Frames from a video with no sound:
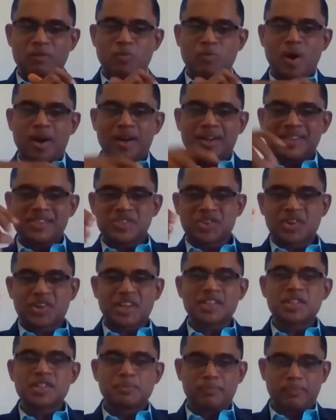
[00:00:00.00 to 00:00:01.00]
what
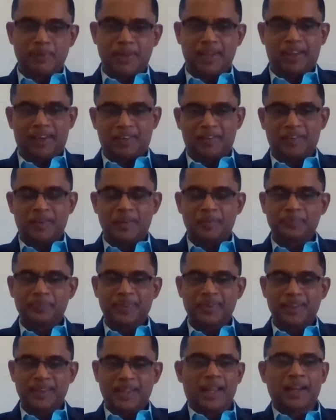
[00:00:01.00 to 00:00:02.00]
stress means.
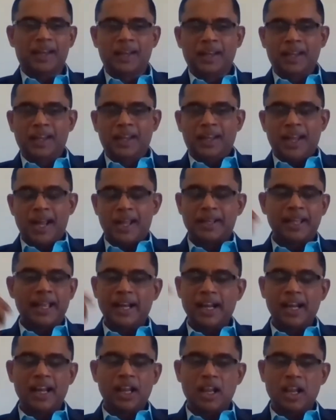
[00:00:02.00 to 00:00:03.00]
Hmm. There
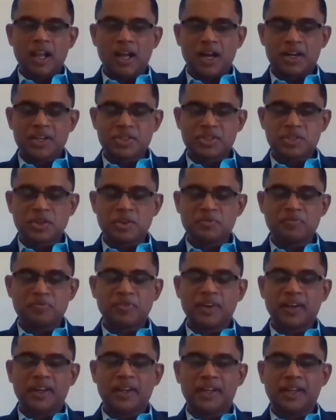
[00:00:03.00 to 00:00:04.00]
are lots of
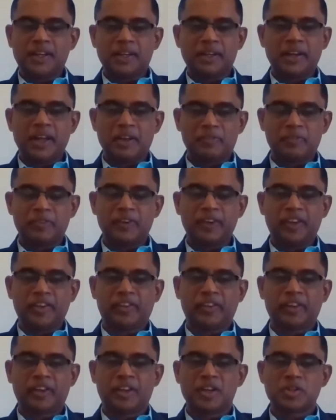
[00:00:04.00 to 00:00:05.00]
uh,
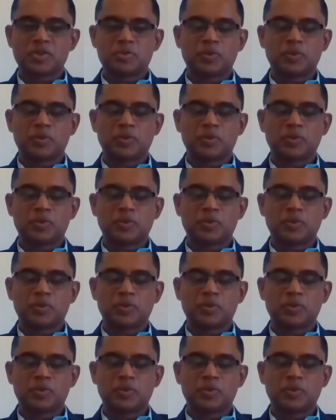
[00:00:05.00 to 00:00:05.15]
definitions